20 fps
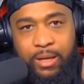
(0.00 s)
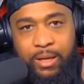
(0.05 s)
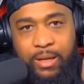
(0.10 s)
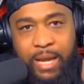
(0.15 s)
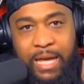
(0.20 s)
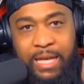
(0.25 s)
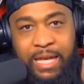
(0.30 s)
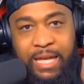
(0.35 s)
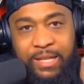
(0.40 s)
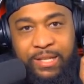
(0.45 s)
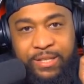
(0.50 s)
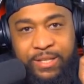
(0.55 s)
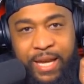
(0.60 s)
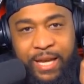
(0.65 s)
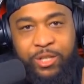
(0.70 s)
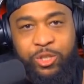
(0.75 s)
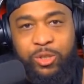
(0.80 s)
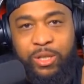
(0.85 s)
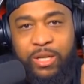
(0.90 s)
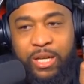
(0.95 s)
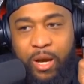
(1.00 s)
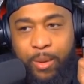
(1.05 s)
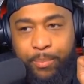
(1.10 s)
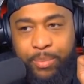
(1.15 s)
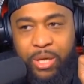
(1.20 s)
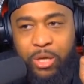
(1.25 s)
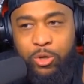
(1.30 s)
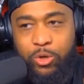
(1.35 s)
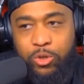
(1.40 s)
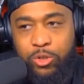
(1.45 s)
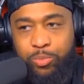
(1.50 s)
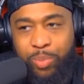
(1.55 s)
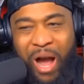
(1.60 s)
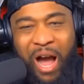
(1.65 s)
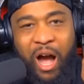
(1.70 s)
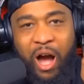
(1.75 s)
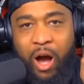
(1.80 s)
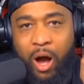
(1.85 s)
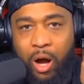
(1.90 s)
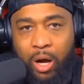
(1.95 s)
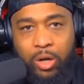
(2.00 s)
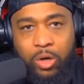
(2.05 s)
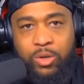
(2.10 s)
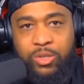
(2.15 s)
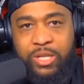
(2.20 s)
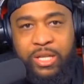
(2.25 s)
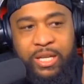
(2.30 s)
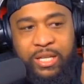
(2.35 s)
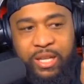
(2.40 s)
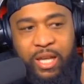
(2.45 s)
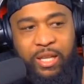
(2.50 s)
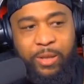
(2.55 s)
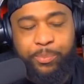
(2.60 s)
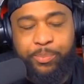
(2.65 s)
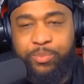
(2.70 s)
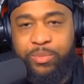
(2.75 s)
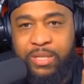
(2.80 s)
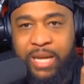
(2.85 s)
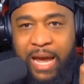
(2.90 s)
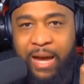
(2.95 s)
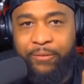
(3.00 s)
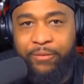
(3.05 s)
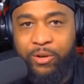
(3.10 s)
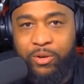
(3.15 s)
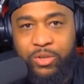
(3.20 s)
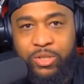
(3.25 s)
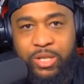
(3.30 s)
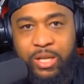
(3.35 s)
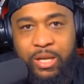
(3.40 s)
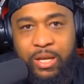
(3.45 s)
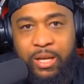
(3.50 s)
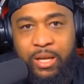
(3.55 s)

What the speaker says: They get sexually abused by uncles and these other devils